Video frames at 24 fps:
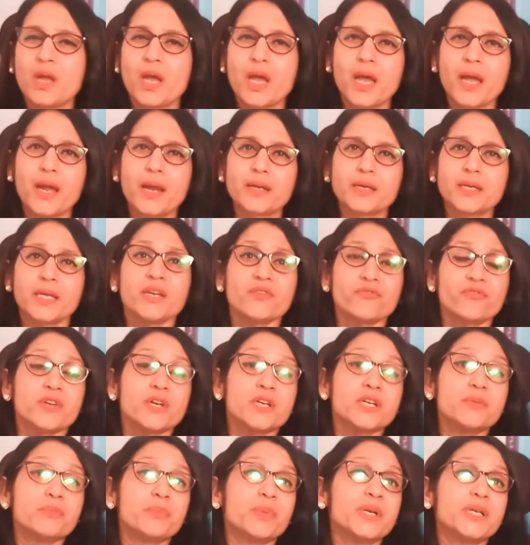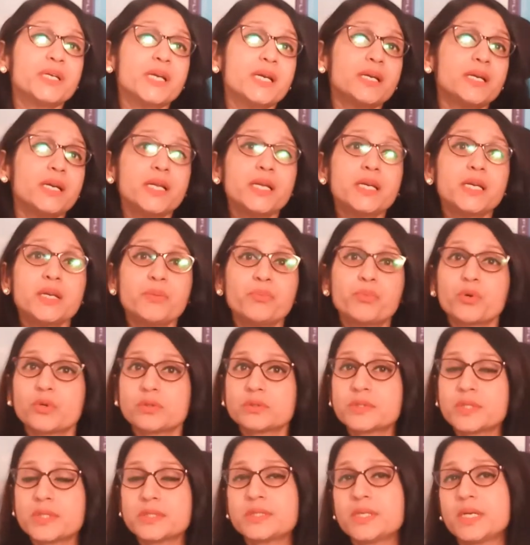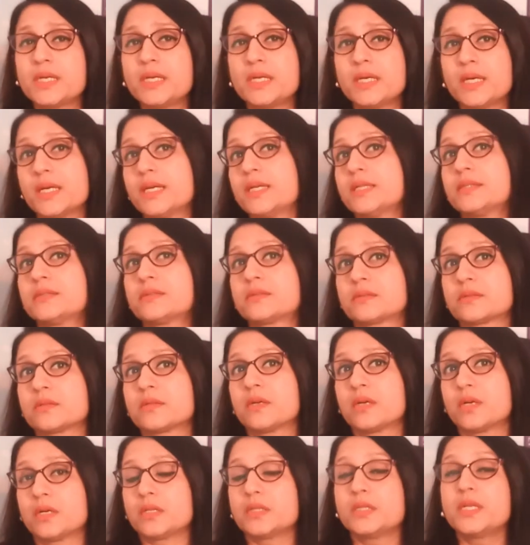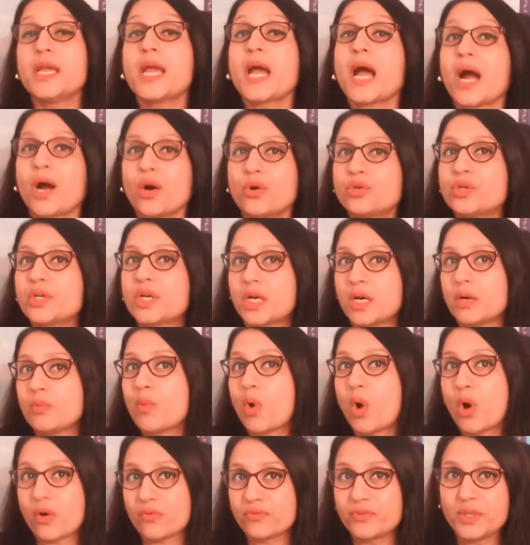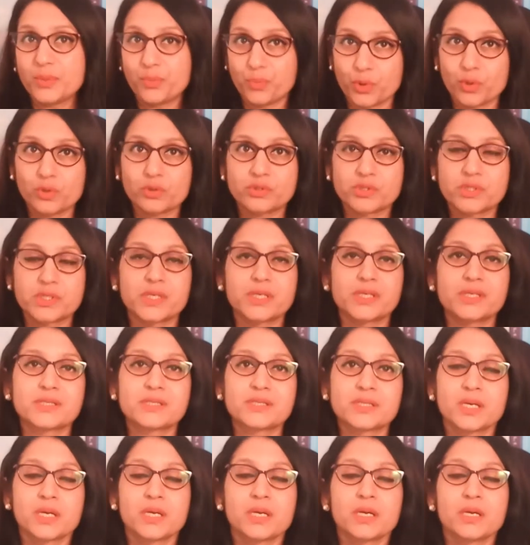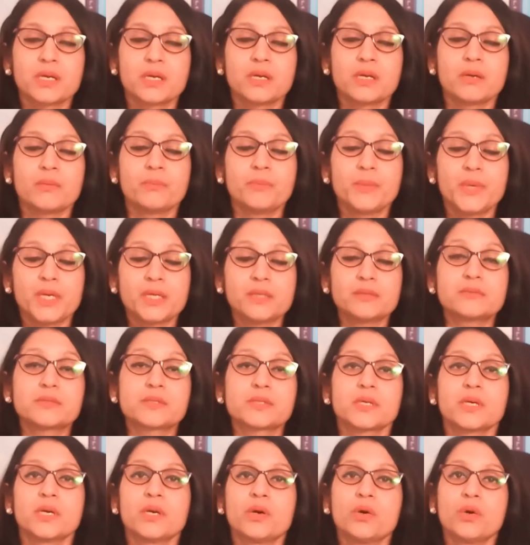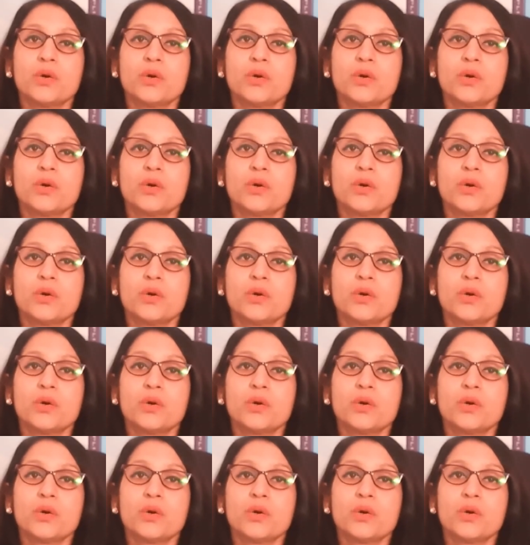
And if repeatedly reprocessing is the outcome of the process, means